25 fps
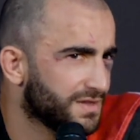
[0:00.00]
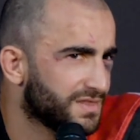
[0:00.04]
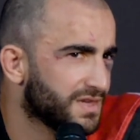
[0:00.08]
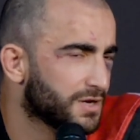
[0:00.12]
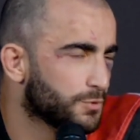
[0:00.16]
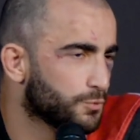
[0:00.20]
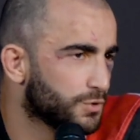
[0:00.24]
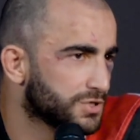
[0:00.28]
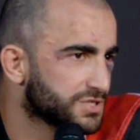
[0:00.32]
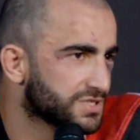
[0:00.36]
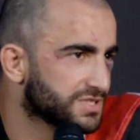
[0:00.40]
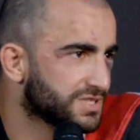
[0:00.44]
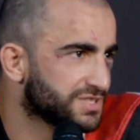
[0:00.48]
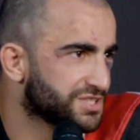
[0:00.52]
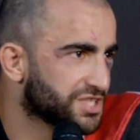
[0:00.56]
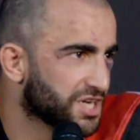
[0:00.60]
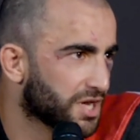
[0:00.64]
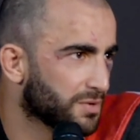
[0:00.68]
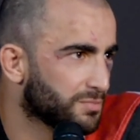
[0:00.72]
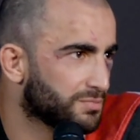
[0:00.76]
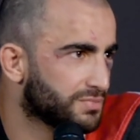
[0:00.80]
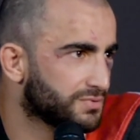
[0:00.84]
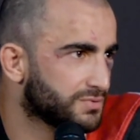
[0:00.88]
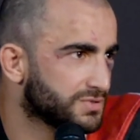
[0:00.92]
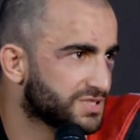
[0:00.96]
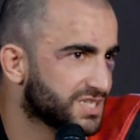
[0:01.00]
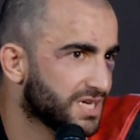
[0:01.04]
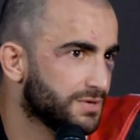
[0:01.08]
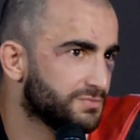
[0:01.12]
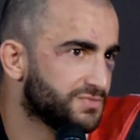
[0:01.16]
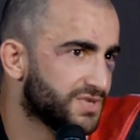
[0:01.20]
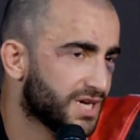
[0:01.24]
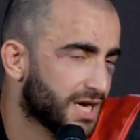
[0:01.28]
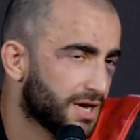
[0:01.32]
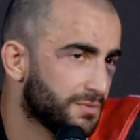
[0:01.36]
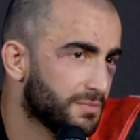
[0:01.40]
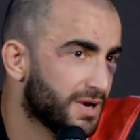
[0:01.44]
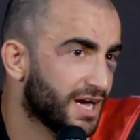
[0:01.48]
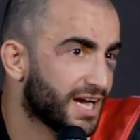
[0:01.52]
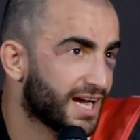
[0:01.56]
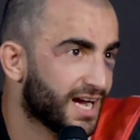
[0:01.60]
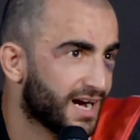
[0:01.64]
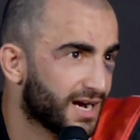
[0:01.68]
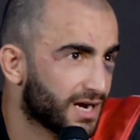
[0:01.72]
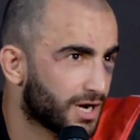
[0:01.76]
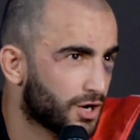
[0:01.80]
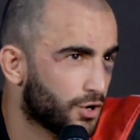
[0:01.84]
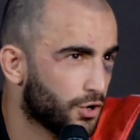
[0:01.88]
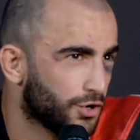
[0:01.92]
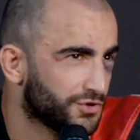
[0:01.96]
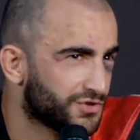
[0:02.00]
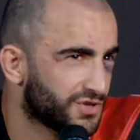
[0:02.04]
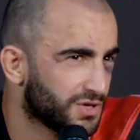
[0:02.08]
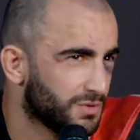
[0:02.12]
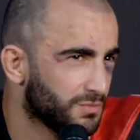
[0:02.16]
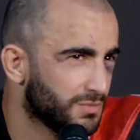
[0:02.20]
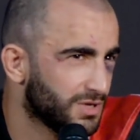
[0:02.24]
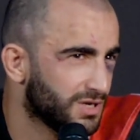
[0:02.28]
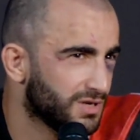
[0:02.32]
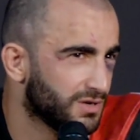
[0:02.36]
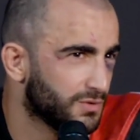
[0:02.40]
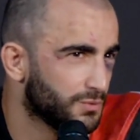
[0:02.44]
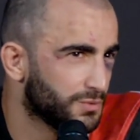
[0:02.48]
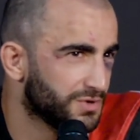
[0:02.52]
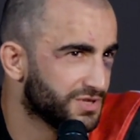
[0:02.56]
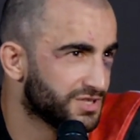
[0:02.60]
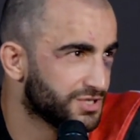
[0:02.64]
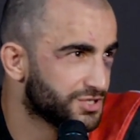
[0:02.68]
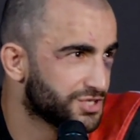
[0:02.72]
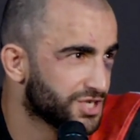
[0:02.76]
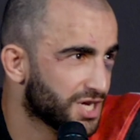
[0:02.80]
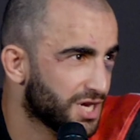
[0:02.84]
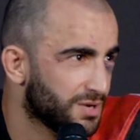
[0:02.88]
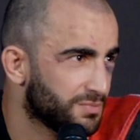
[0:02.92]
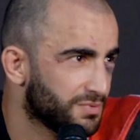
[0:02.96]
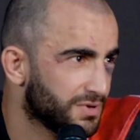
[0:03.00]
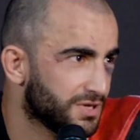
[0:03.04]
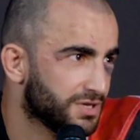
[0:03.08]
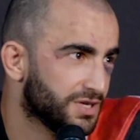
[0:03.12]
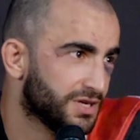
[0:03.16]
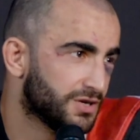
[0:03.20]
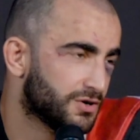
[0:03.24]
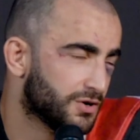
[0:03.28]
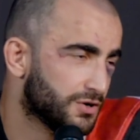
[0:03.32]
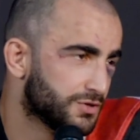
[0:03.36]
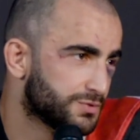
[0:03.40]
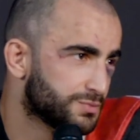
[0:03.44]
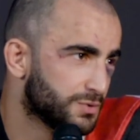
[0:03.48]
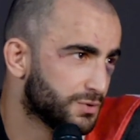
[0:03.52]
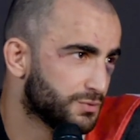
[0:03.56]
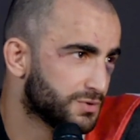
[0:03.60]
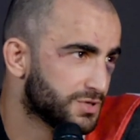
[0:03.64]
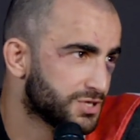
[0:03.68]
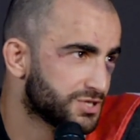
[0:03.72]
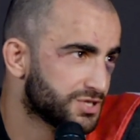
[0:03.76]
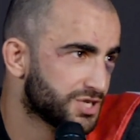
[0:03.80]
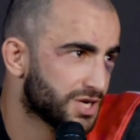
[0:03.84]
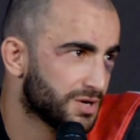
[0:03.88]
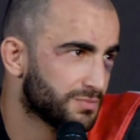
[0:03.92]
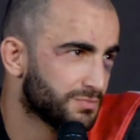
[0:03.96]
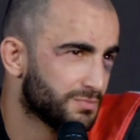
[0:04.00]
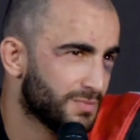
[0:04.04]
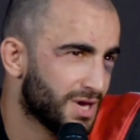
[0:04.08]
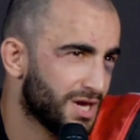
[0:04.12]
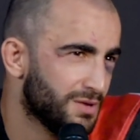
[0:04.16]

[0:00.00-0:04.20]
I think it was a jab. Same time I caught him with the jab, and he caught me with the jab.